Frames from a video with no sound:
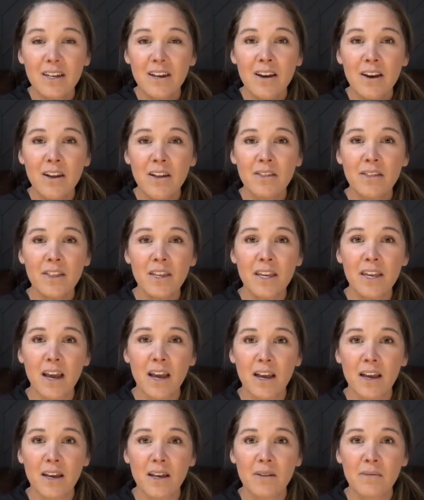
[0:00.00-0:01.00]
the
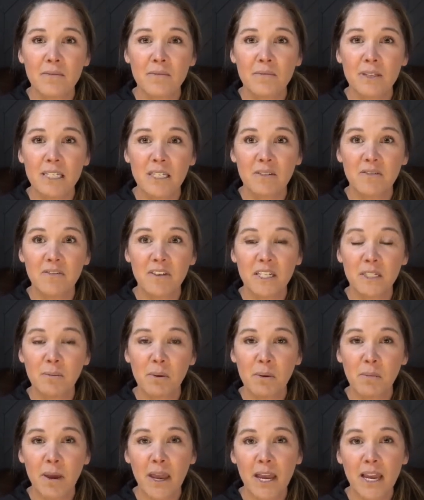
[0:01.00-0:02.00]
this
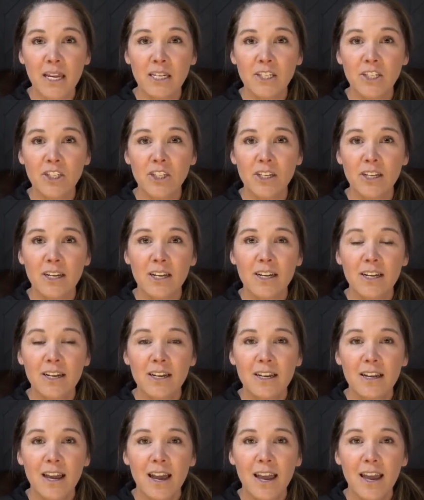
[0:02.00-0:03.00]
Facebook page,
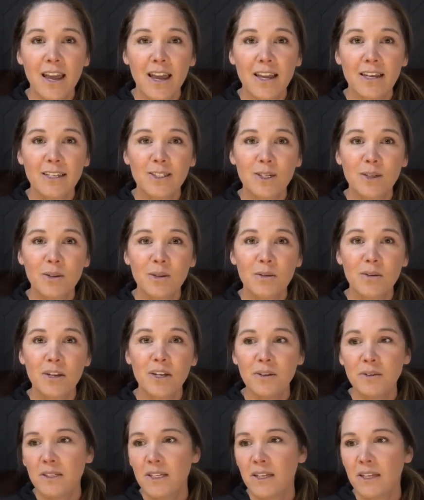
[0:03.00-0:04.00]
and so you
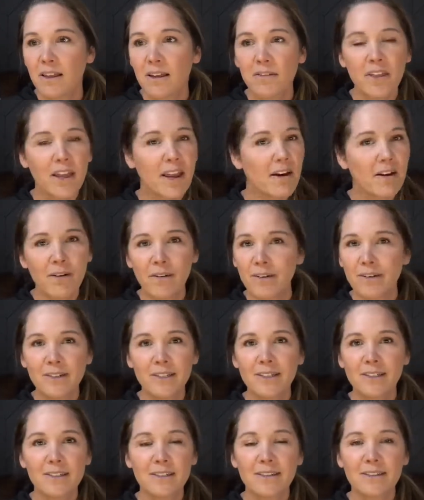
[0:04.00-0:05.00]
can use it there or
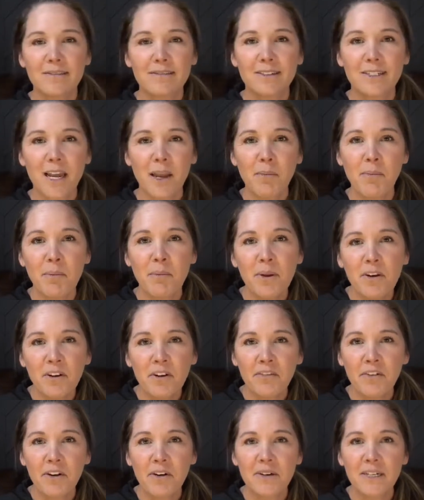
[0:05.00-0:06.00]
just type them in your
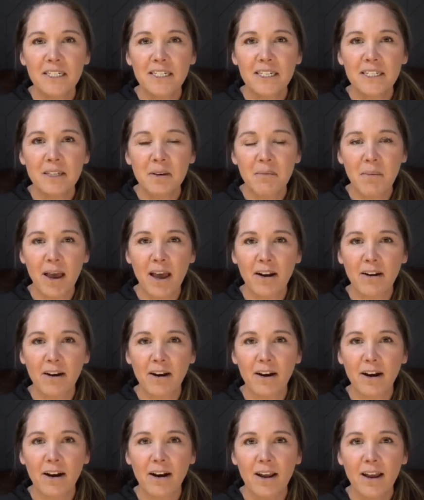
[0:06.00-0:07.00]
phone. It doesn't
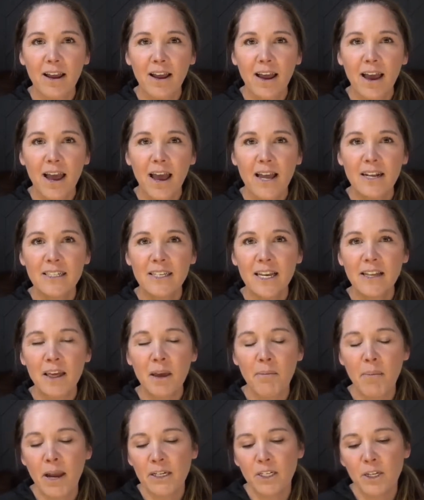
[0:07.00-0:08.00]
matter. And take
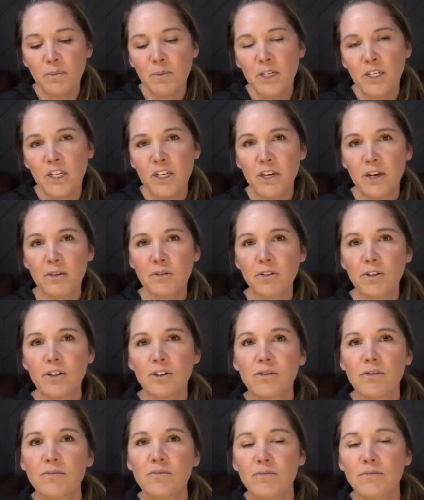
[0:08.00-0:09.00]
that back to your pitching
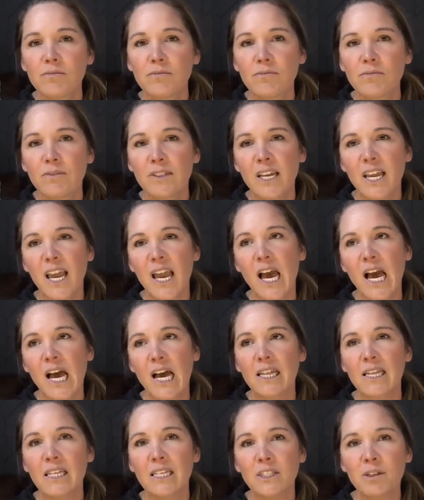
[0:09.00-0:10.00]
coach. Say,
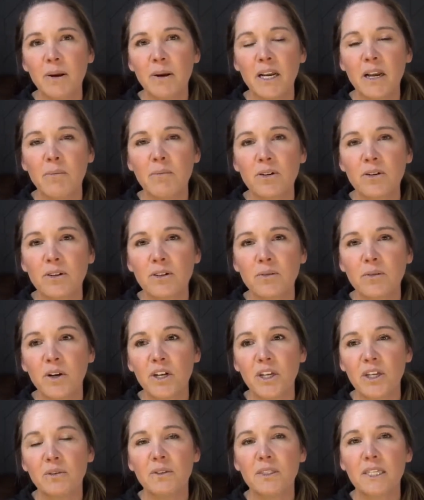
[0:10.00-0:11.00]
these are my numbers.
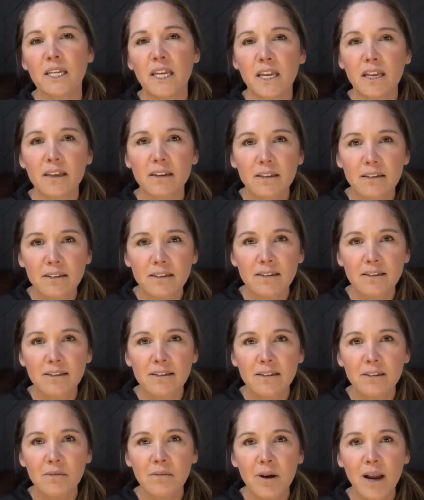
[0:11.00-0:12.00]
What do you see?
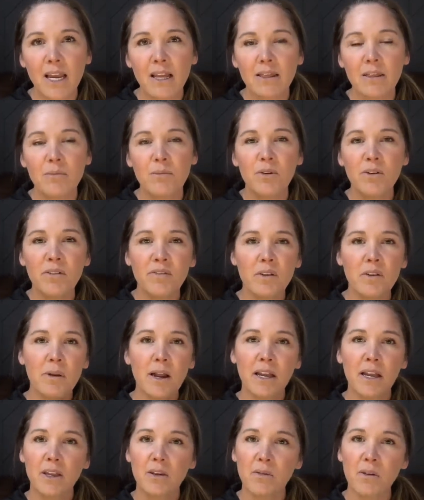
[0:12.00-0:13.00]
Right? The more
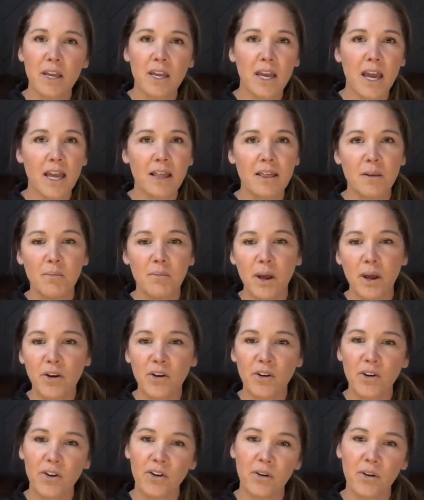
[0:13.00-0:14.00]
feedback you can get, the better
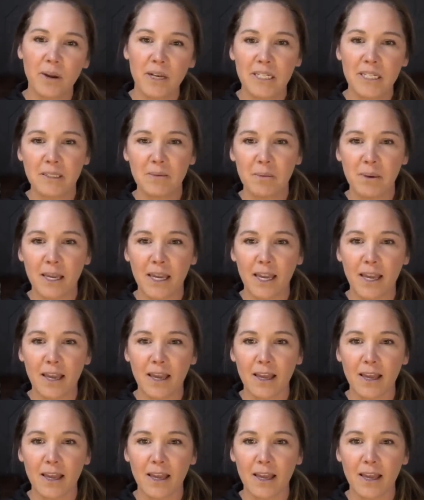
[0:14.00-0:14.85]
you're going to be.